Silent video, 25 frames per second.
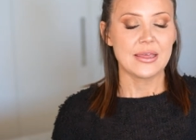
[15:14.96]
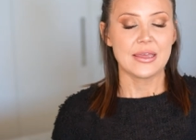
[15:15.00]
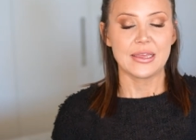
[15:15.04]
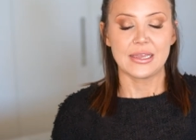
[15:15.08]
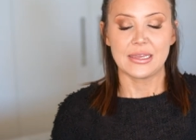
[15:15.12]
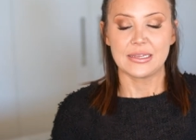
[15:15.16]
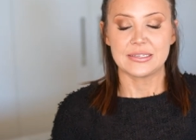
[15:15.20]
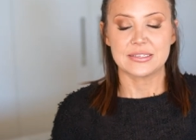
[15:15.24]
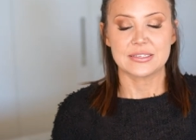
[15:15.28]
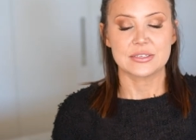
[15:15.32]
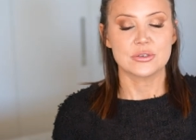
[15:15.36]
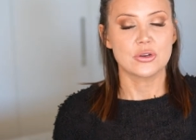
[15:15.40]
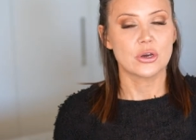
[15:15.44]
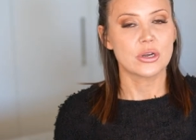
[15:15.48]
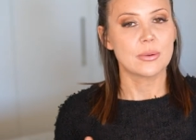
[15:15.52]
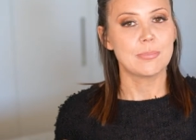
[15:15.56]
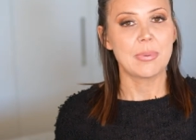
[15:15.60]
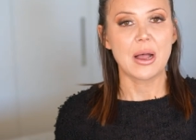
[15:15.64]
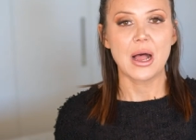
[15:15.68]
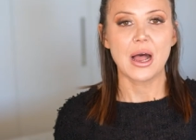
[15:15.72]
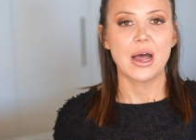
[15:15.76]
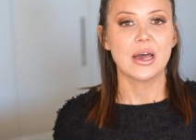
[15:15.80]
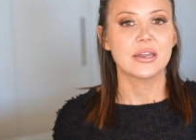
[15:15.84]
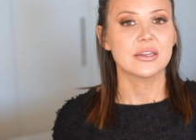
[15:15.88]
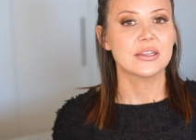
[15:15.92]
It's not a
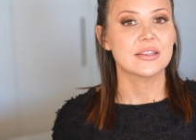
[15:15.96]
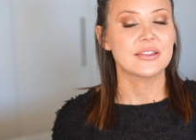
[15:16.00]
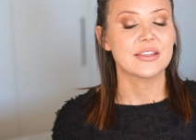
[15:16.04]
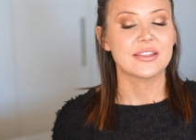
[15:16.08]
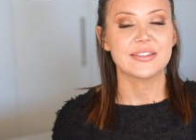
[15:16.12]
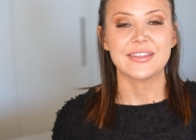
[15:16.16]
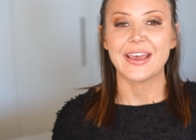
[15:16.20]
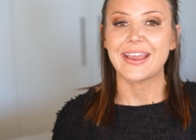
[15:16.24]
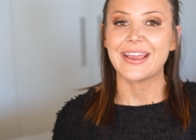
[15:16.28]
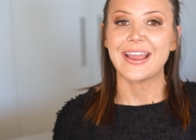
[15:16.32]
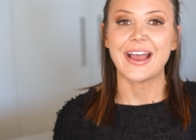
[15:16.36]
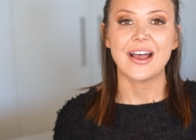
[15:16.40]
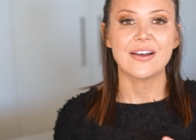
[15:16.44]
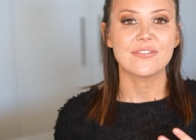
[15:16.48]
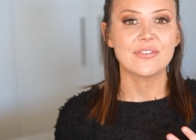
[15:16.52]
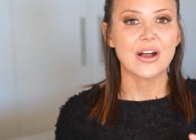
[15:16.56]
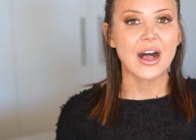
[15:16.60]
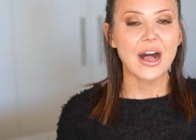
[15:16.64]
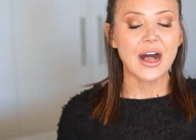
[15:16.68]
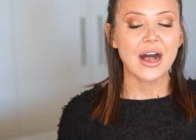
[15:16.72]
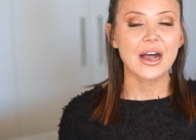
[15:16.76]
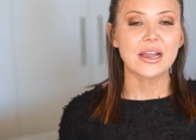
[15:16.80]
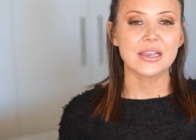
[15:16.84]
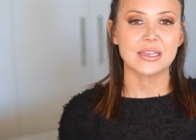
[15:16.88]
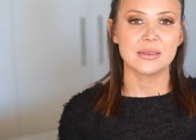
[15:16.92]
partner that they have
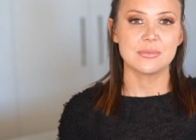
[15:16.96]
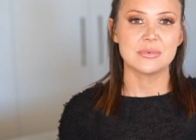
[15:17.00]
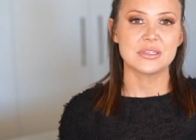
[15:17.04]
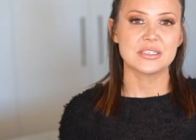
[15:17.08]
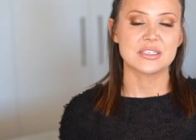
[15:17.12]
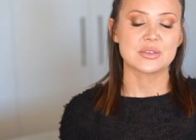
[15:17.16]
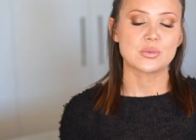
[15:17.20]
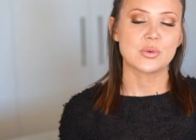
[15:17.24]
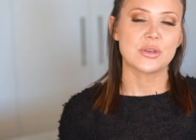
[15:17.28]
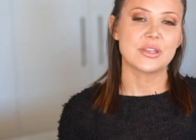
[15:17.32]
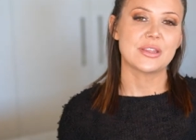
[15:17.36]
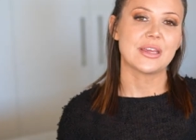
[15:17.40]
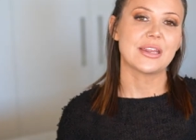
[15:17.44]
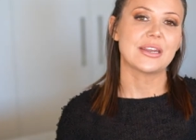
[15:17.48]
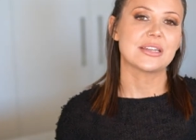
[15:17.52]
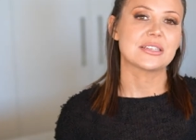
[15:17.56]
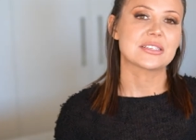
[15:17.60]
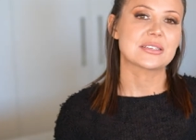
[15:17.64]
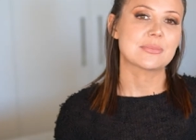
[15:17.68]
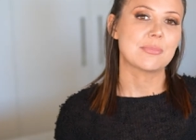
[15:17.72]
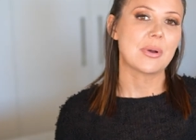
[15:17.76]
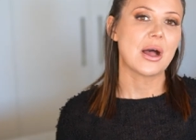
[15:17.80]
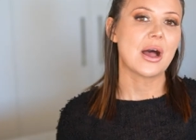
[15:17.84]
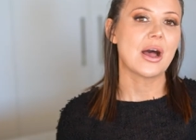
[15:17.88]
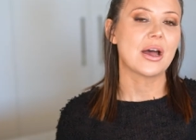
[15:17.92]
arguments with, and
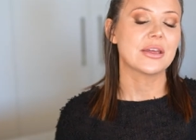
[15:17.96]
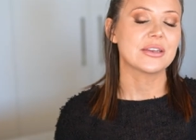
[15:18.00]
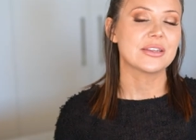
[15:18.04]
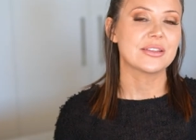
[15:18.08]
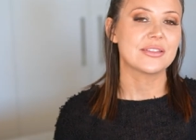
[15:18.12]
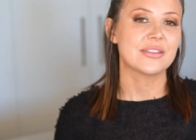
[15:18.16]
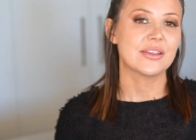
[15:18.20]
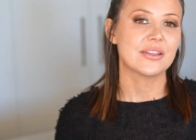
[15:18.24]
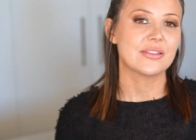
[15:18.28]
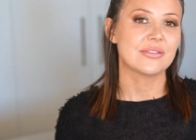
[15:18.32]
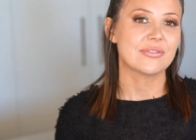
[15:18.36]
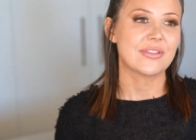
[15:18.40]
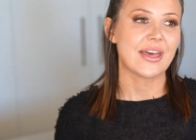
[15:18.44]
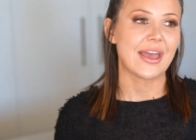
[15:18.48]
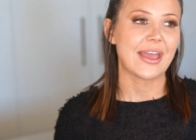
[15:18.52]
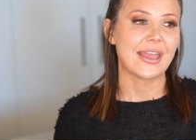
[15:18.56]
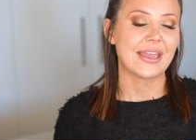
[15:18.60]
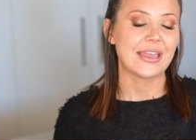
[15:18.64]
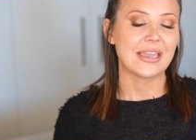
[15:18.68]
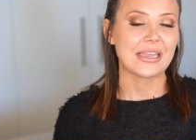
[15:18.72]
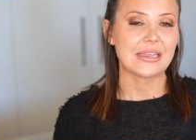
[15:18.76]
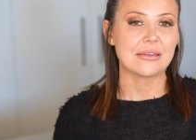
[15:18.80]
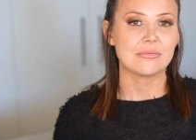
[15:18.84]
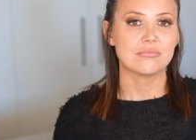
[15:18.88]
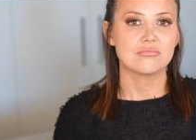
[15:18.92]
it's a partner that
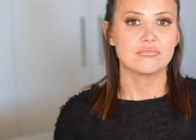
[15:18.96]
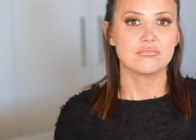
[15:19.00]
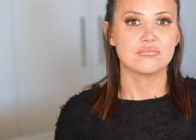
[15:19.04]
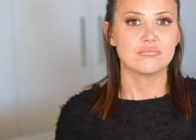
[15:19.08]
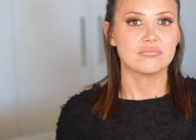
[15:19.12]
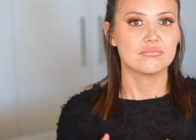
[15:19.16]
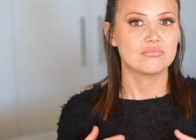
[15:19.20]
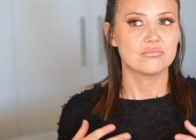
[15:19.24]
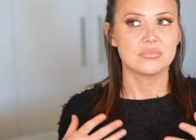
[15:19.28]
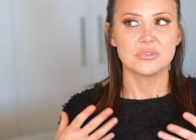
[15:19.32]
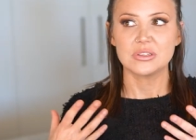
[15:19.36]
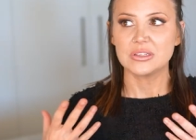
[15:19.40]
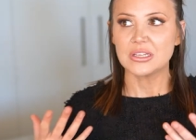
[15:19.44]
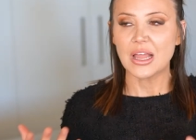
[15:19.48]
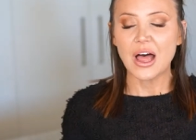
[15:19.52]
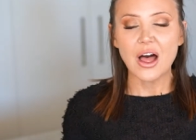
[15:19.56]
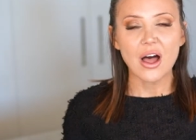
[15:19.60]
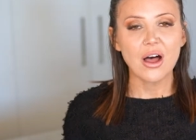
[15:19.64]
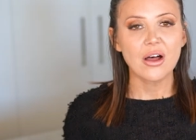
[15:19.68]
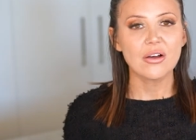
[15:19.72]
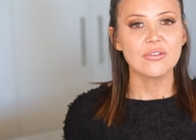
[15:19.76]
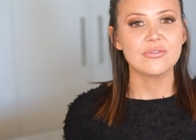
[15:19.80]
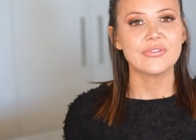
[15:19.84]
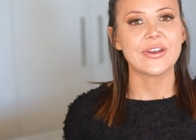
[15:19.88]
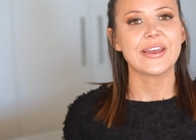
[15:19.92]
they
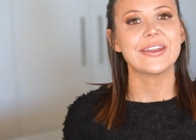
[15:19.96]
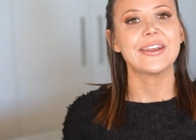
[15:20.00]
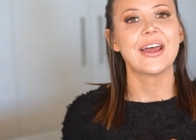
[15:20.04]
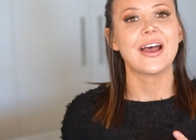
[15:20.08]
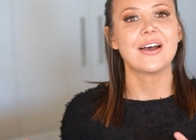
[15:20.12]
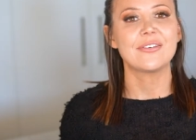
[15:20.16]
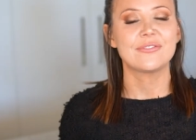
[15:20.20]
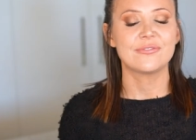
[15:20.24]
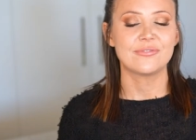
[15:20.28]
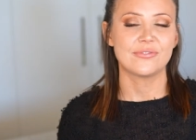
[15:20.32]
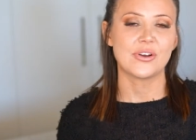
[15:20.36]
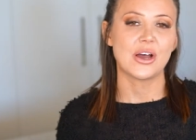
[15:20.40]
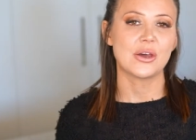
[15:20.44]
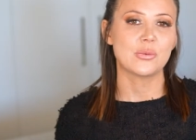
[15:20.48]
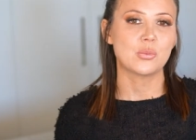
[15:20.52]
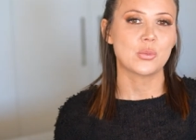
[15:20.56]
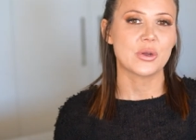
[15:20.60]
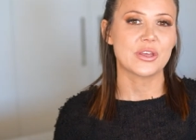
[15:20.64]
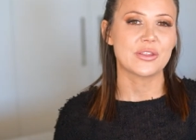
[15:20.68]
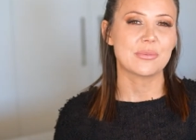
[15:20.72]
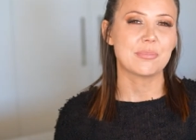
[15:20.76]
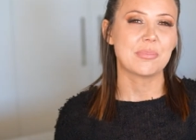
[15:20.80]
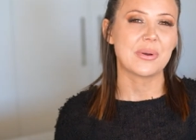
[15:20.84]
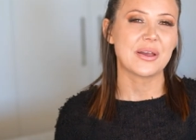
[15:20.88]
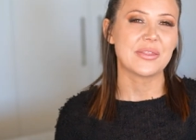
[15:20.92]
love and have fun
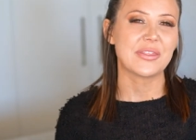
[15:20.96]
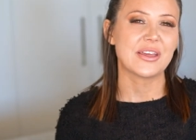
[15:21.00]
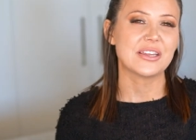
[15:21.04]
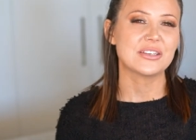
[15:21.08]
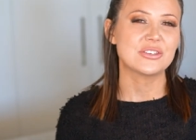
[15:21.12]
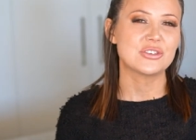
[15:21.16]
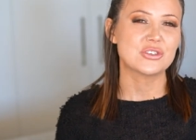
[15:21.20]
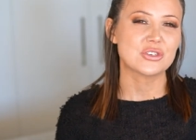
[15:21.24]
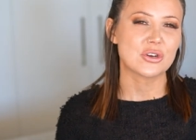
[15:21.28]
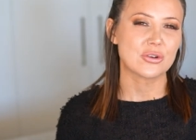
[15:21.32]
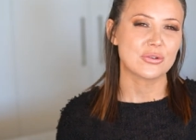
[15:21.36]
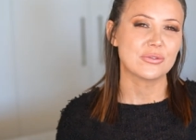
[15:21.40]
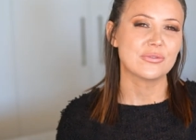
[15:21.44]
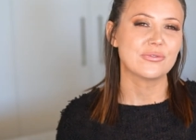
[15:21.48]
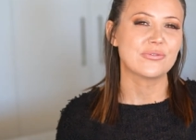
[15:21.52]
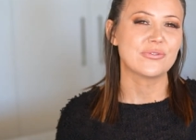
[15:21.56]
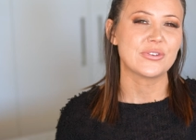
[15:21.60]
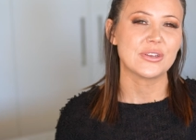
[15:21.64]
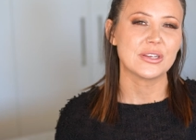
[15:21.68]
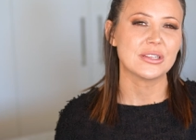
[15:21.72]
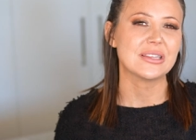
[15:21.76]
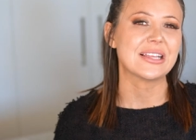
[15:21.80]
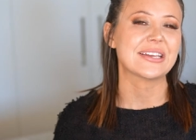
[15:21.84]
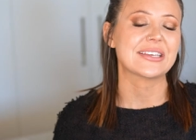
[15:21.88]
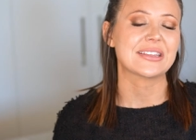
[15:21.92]
with, but they don't
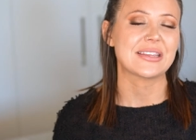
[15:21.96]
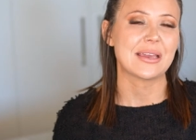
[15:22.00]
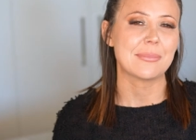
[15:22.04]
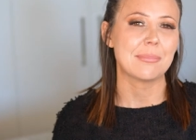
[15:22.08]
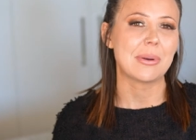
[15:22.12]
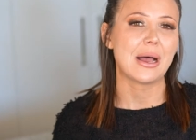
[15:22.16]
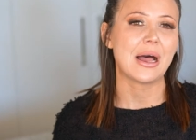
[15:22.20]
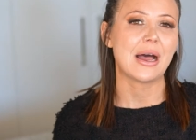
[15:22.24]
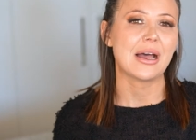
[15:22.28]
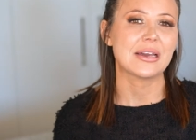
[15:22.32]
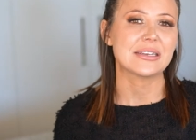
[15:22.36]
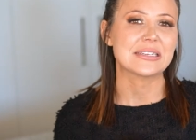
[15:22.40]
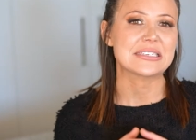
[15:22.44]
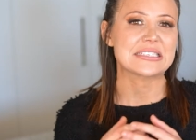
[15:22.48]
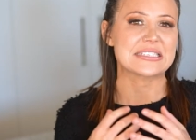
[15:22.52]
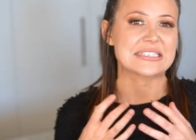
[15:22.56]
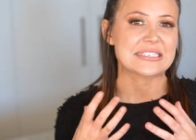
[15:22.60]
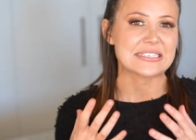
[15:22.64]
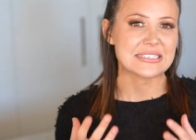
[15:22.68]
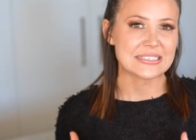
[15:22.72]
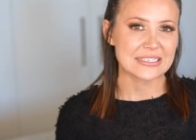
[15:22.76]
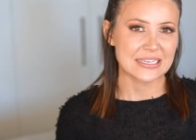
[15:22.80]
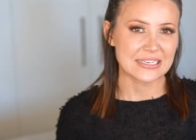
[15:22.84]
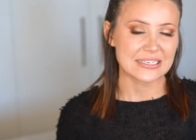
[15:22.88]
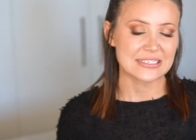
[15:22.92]
feel like their partner
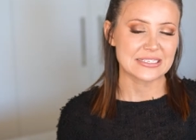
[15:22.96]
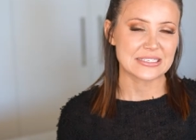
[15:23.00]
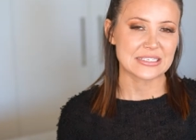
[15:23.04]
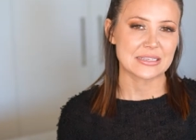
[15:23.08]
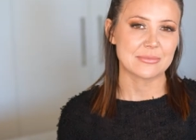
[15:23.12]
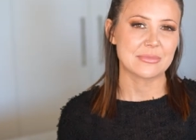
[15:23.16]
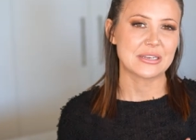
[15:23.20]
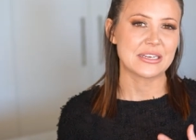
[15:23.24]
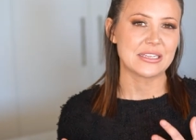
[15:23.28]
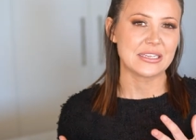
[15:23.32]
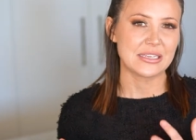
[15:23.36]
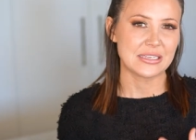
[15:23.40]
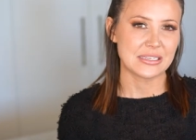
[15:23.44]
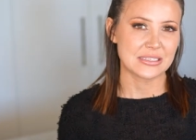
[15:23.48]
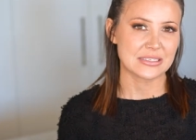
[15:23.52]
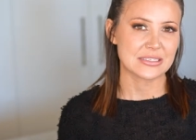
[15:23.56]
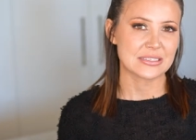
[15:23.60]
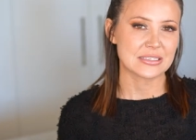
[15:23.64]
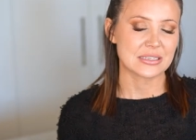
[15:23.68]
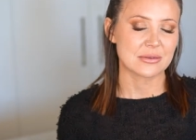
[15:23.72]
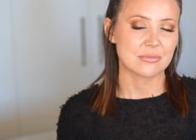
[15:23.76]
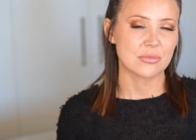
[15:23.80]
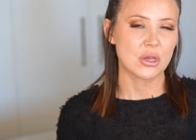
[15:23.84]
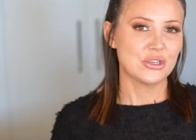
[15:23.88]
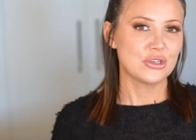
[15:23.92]
sees them and
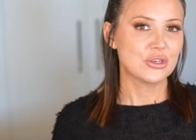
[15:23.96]
hears them.